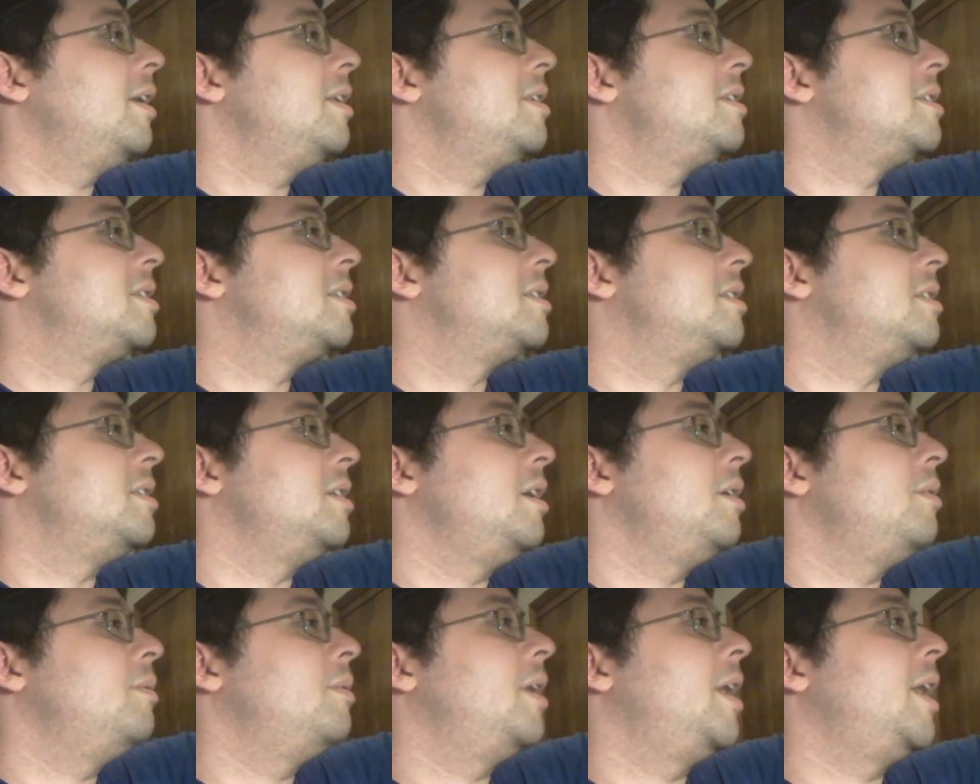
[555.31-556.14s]
Let's
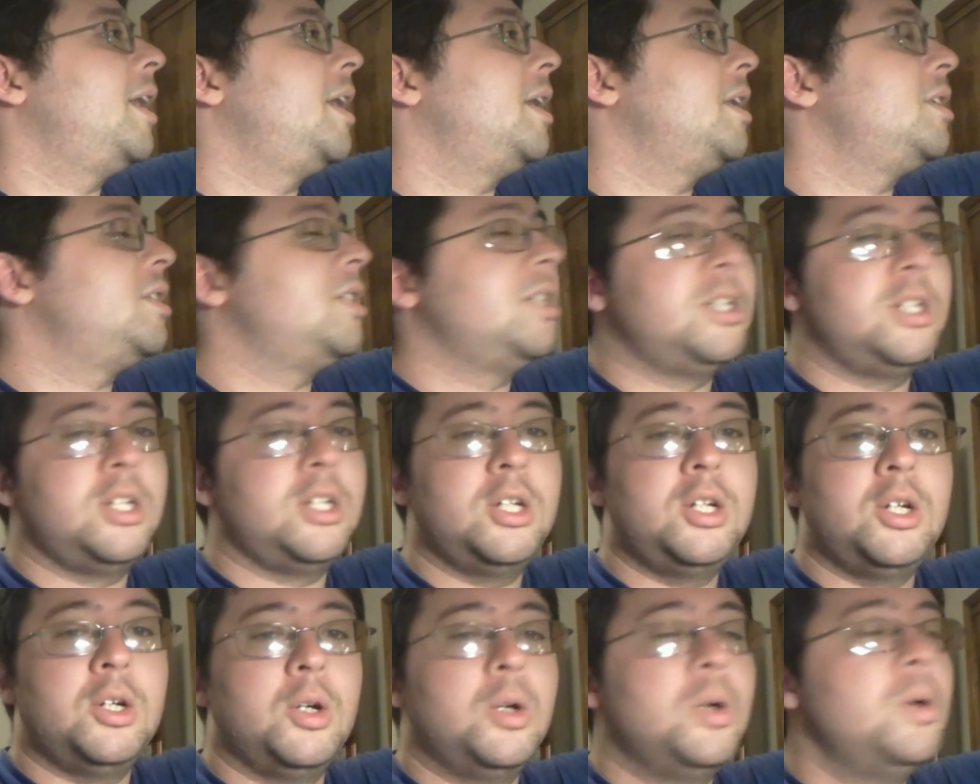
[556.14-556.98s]
see what I get to
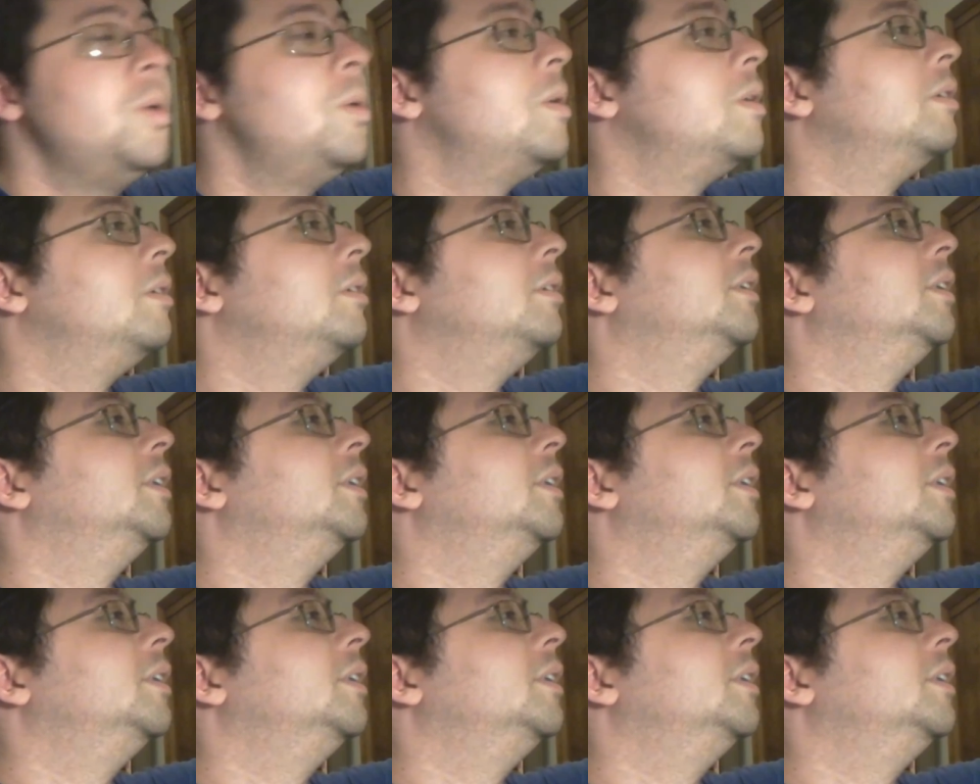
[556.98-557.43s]
do.